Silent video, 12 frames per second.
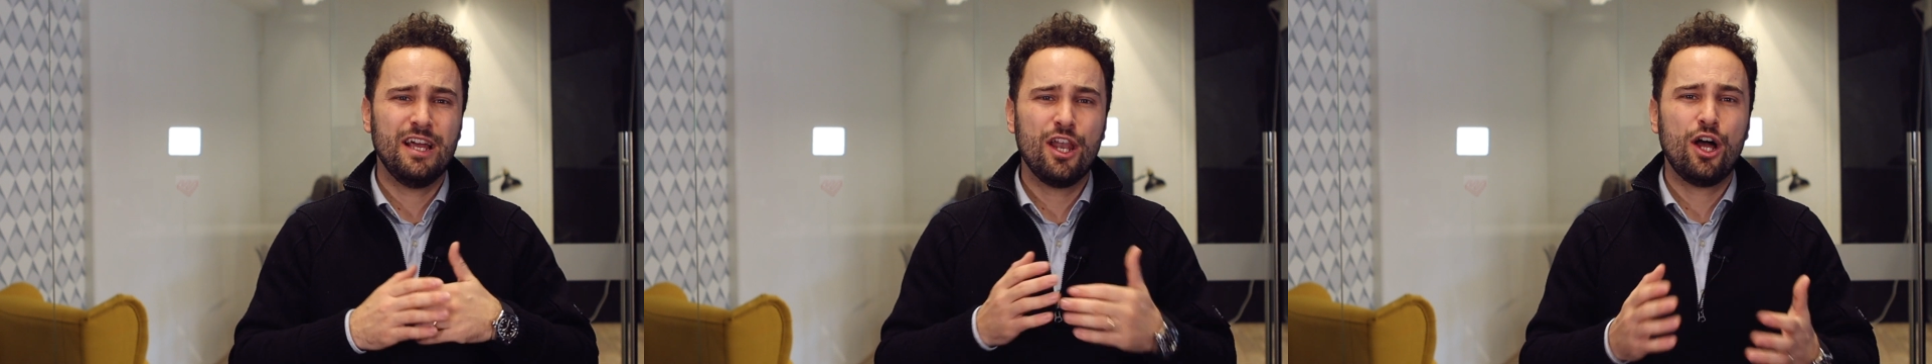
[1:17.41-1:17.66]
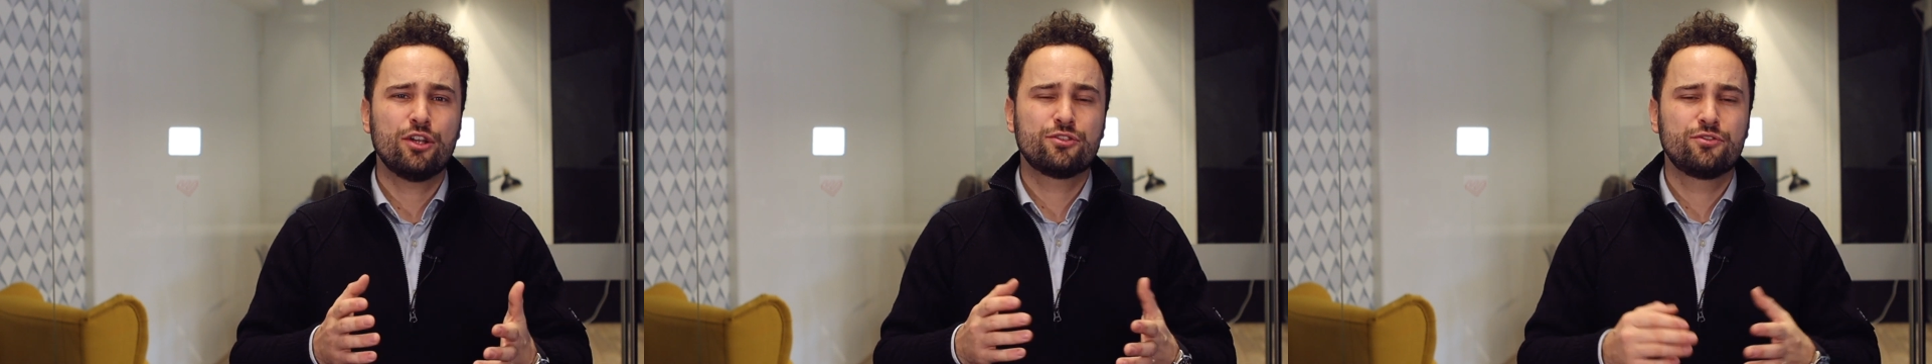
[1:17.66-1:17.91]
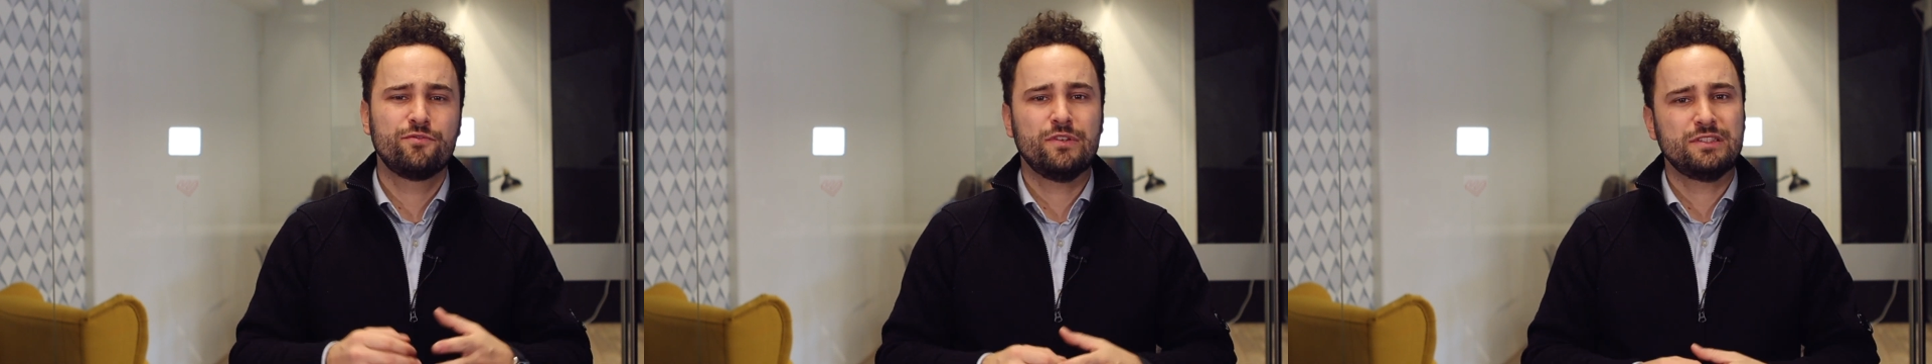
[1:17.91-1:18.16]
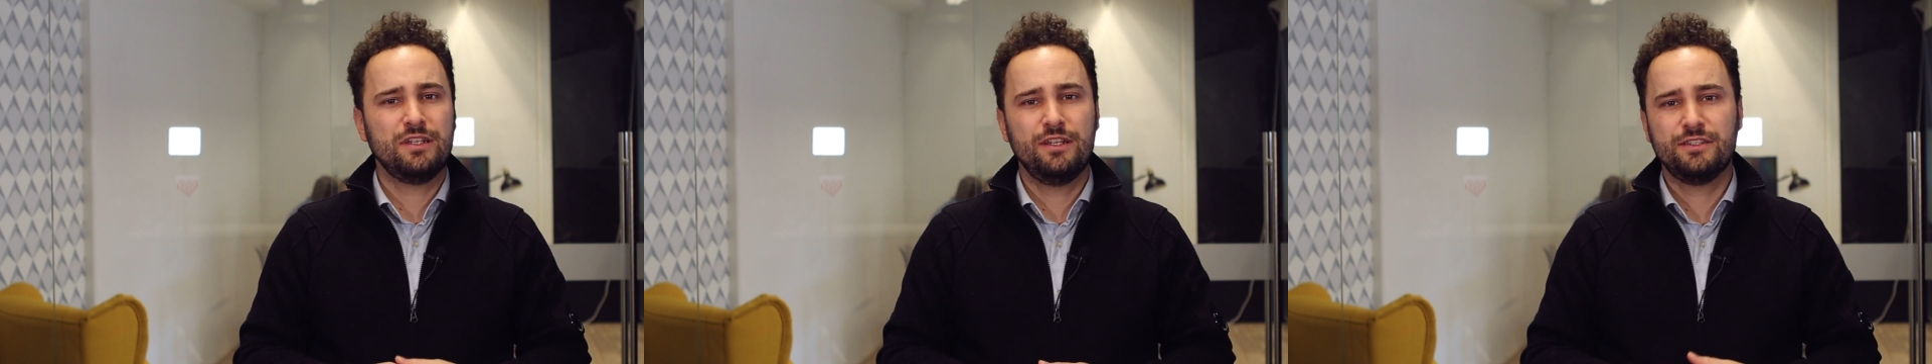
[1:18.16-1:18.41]
a lot to
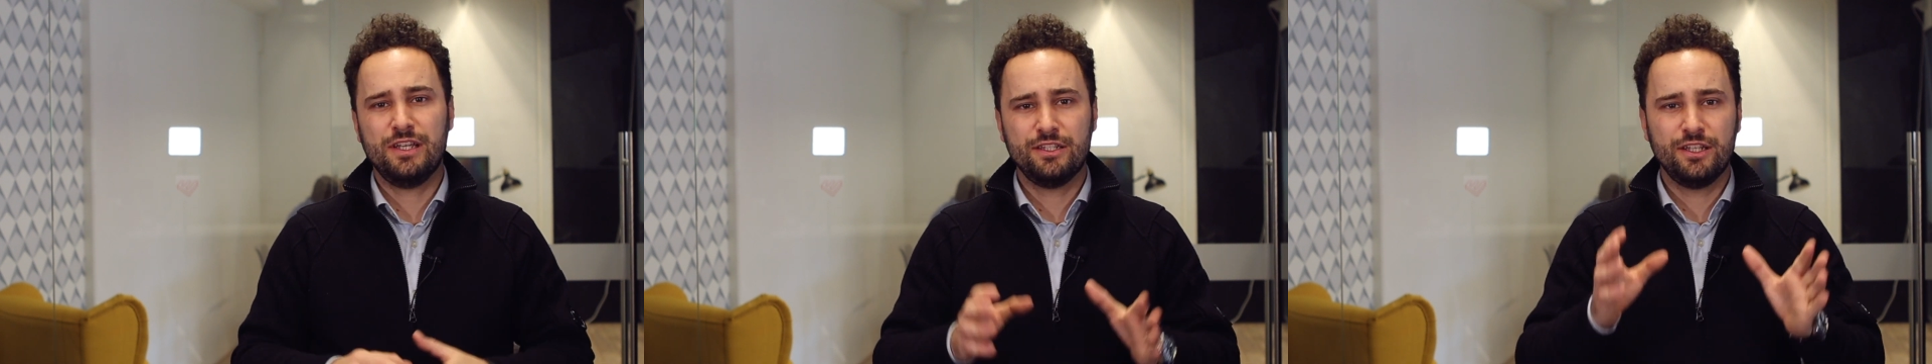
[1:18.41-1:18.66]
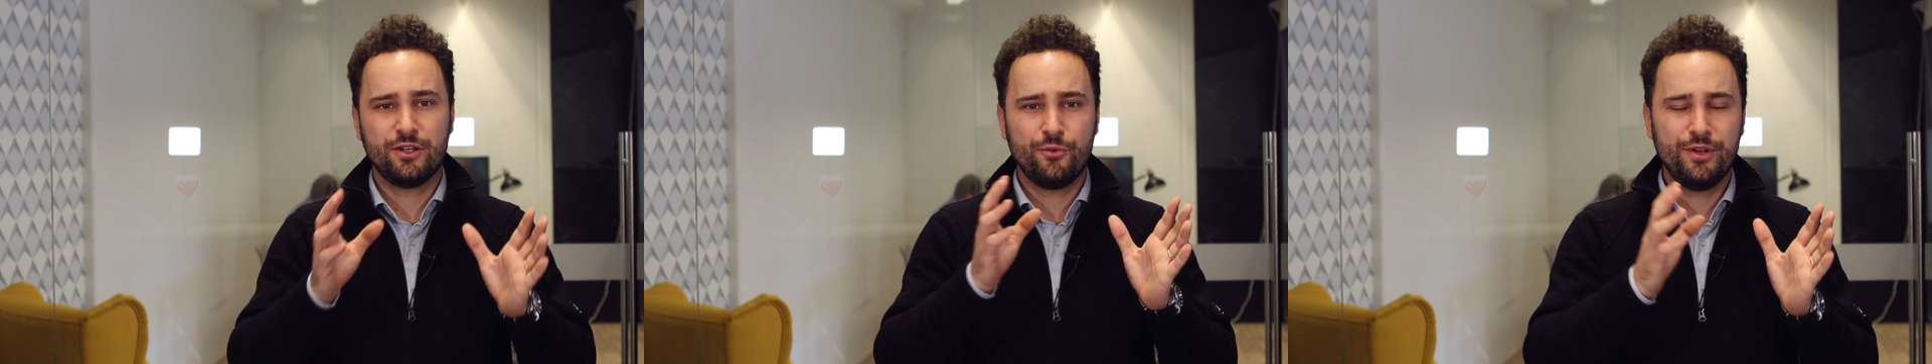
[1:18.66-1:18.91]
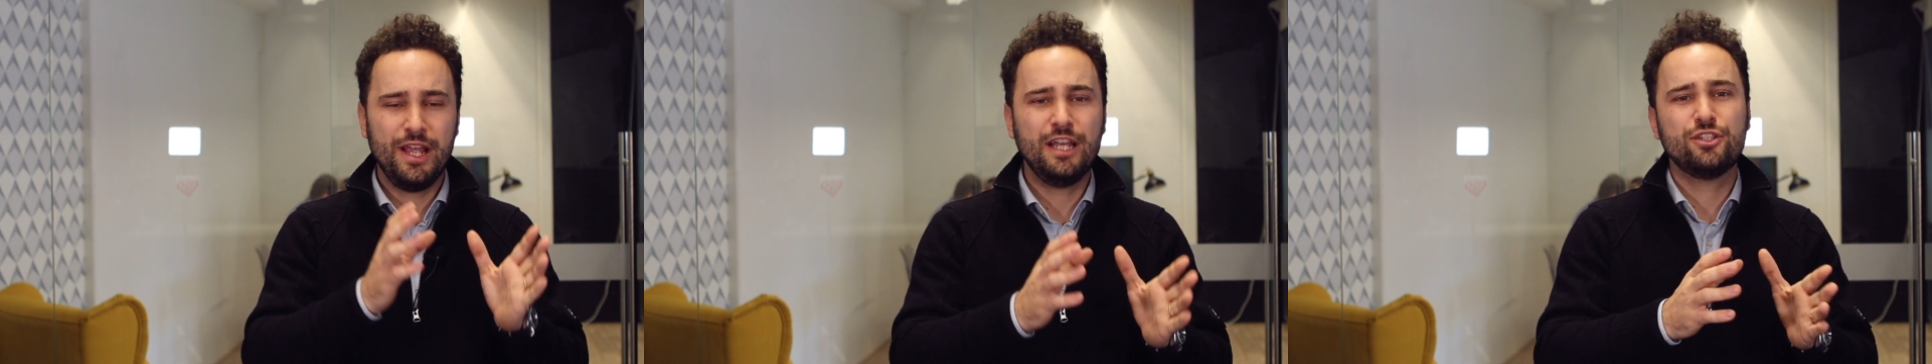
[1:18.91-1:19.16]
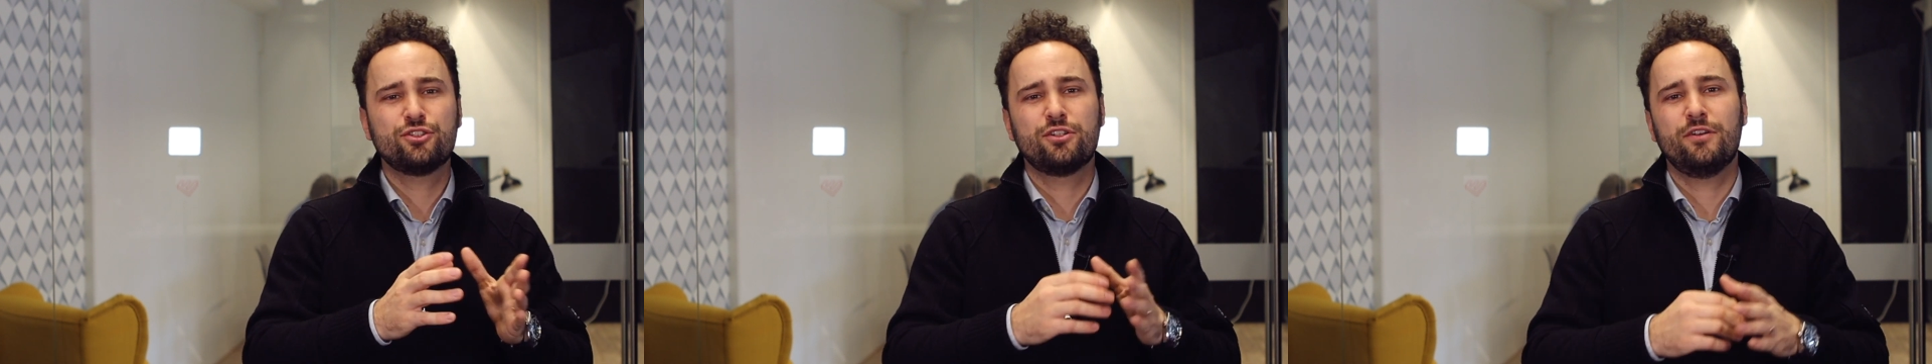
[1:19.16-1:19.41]
facilitate the
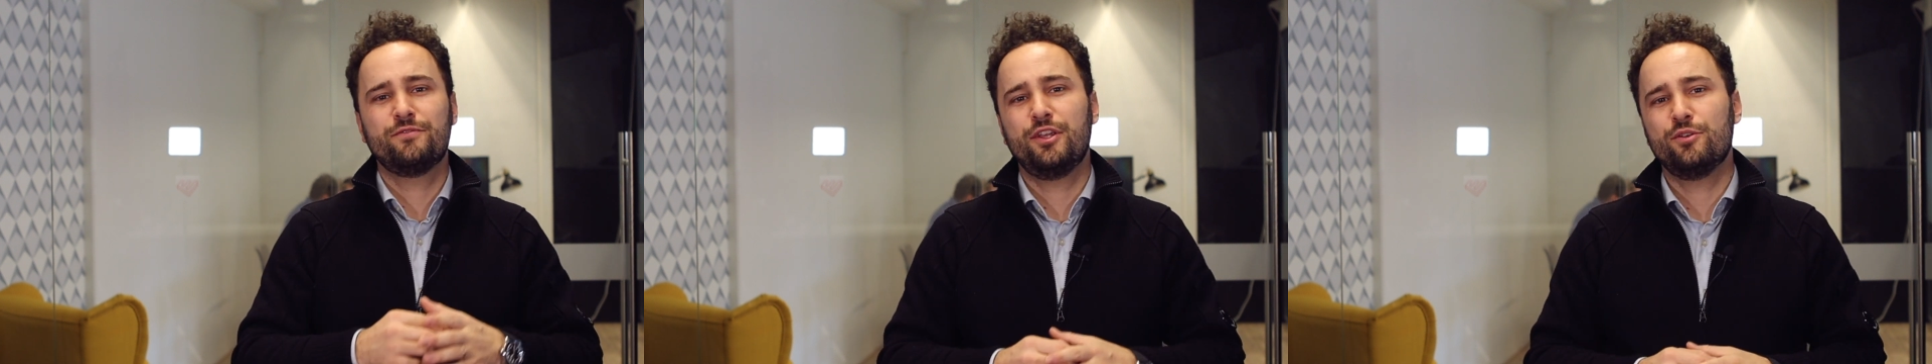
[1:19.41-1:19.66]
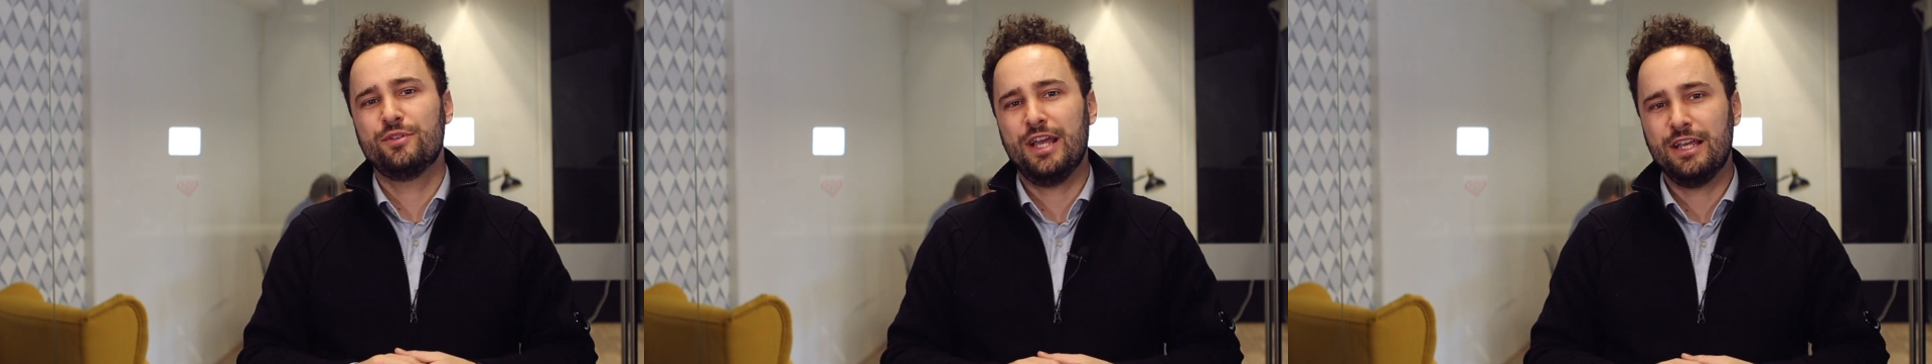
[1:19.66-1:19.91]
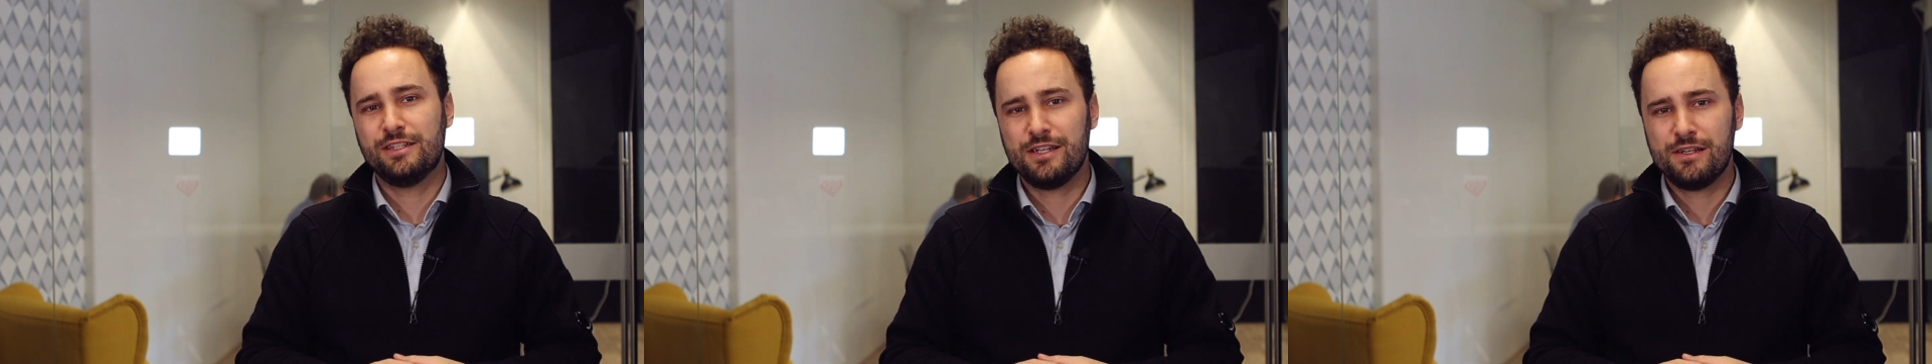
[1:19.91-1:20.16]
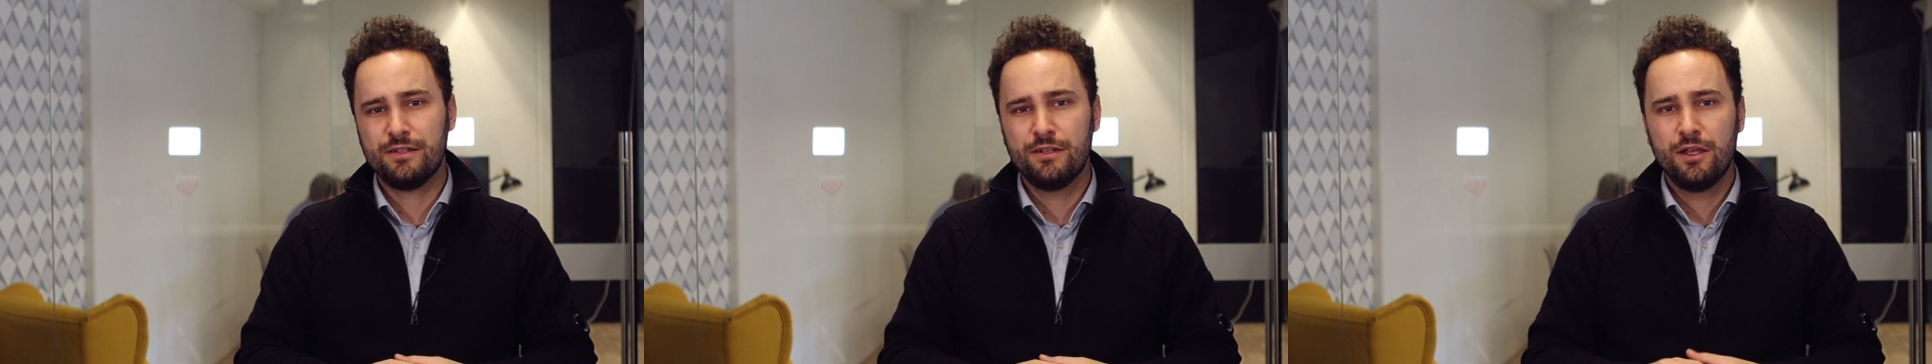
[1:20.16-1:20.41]
creation of new
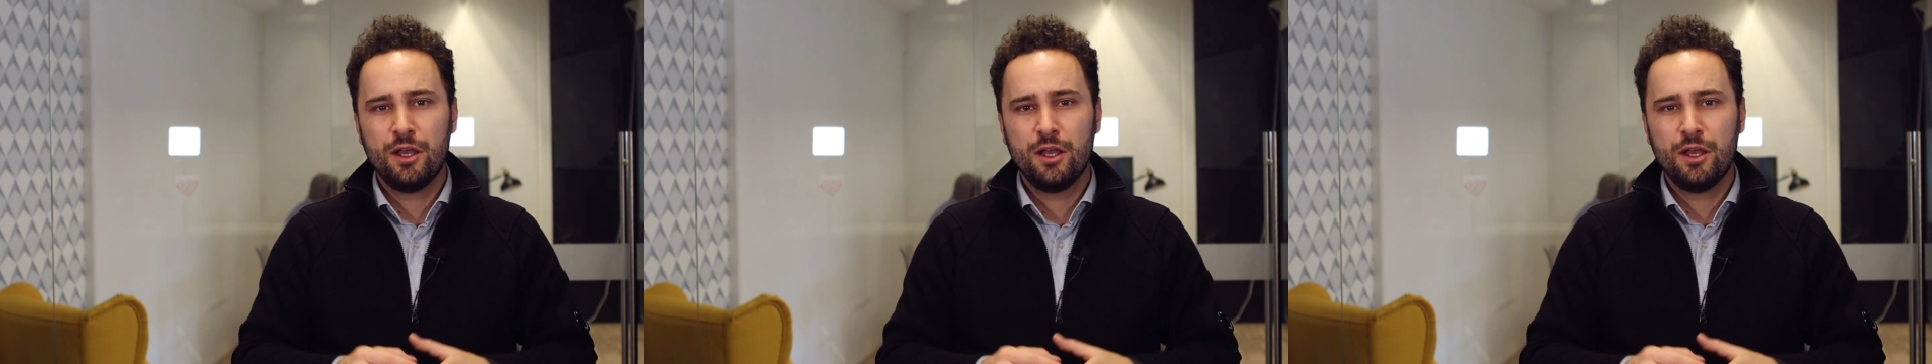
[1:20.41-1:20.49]
data,